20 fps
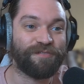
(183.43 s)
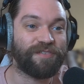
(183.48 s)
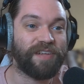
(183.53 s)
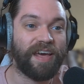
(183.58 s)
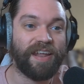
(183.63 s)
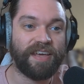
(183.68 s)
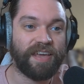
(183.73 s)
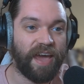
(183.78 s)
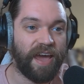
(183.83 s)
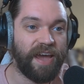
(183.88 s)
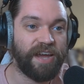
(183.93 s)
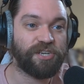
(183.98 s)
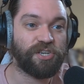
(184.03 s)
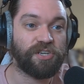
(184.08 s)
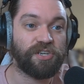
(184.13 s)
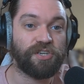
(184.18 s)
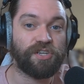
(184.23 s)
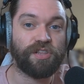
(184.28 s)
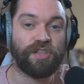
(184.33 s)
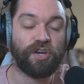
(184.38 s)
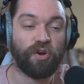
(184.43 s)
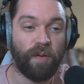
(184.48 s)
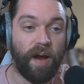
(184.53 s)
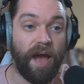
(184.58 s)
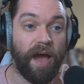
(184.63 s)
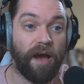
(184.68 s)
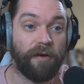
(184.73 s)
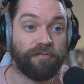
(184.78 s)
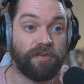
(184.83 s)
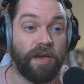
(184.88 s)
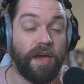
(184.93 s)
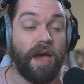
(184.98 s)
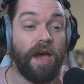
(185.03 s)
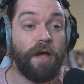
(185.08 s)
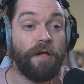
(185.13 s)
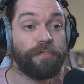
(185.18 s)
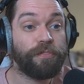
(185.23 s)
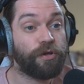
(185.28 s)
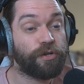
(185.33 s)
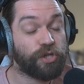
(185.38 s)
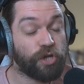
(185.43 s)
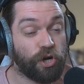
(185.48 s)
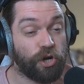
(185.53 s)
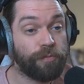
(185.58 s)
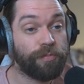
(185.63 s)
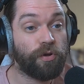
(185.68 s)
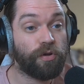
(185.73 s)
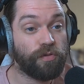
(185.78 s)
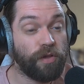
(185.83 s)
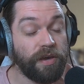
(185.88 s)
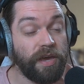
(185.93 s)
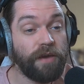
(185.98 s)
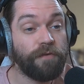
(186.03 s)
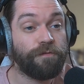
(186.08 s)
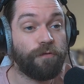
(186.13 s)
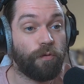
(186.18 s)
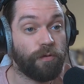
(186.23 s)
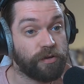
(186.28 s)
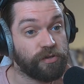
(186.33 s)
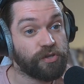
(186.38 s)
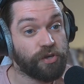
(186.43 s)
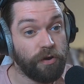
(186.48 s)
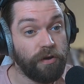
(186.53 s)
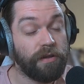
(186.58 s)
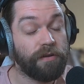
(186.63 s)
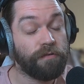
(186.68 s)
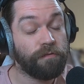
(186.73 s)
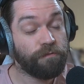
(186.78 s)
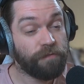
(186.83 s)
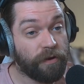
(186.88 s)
dedication to the craft. The term you're looking for is good.